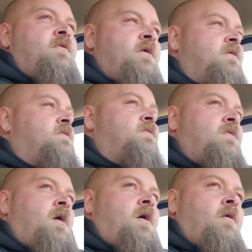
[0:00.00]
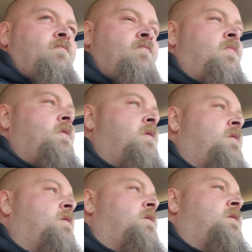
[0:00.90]
in this. Um,
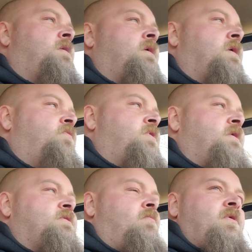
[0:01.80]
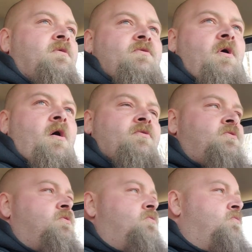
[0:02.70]
if you need somebody to talk
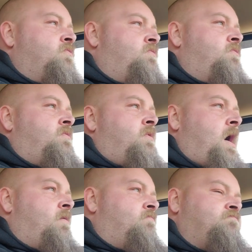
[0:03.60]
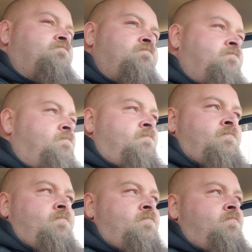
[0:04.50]
to, um,
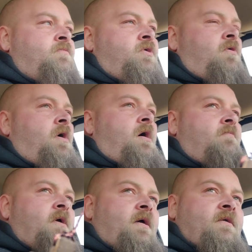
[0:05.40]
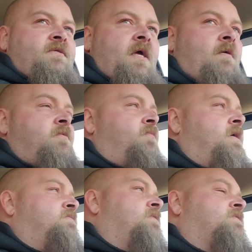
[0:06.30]
you know, I'm not gonna say I'm the
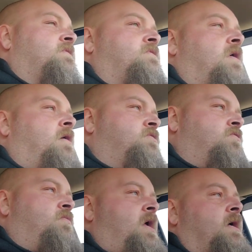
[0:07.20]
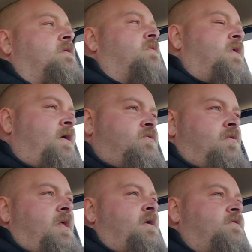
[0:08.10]
best person to talk to, but I can relate to a
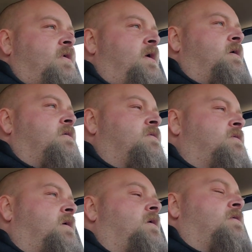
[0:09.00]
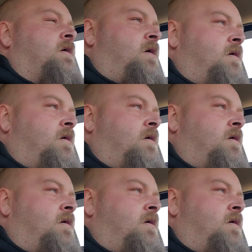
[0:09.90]
lot of things, and